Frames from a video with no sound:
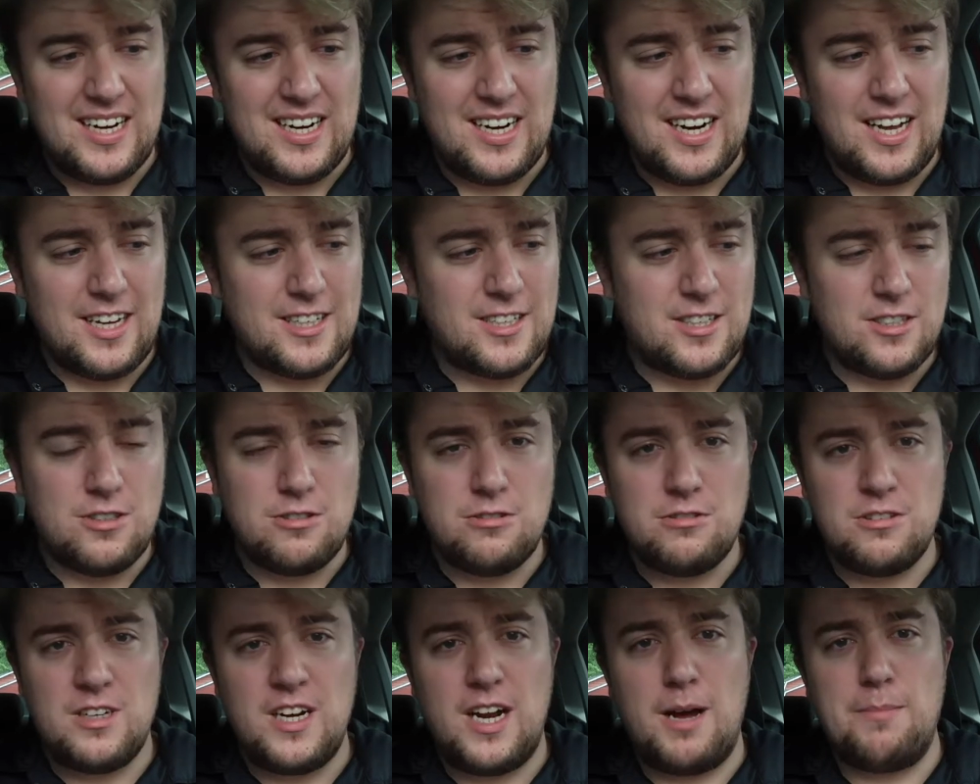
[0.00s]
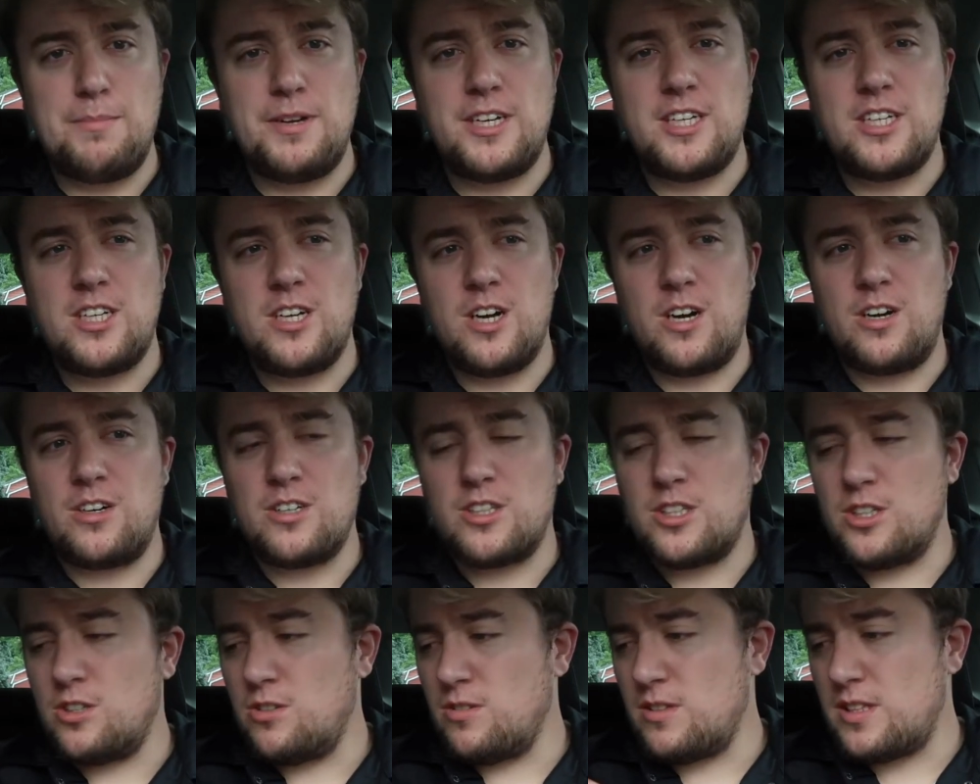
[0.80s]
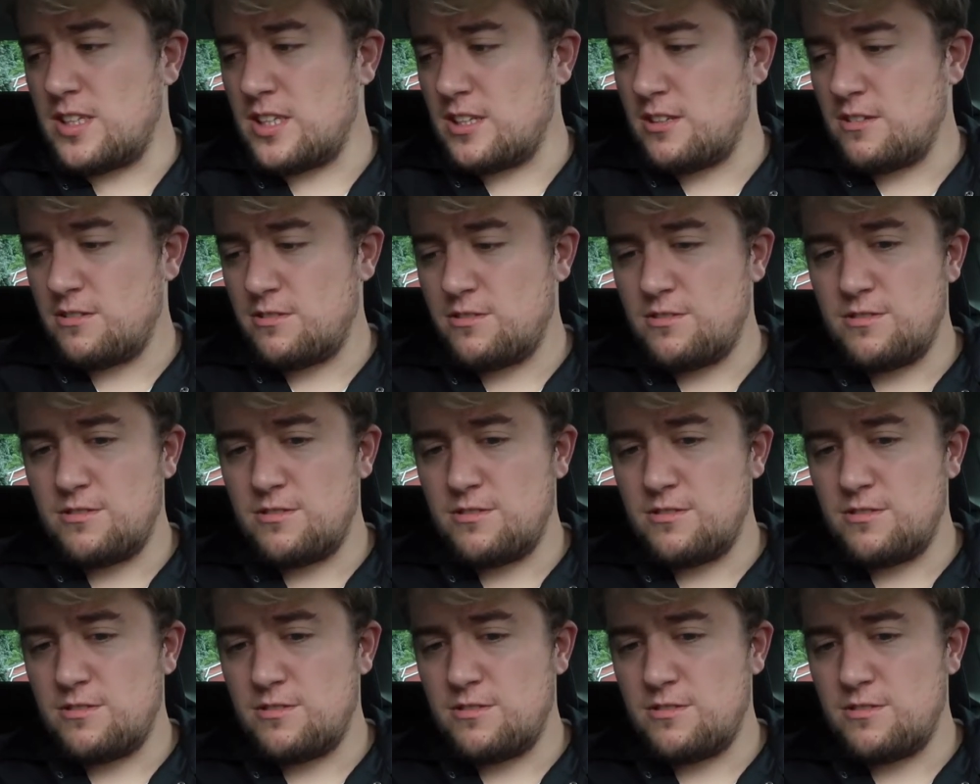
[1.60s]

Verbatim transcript: let you let me show you this.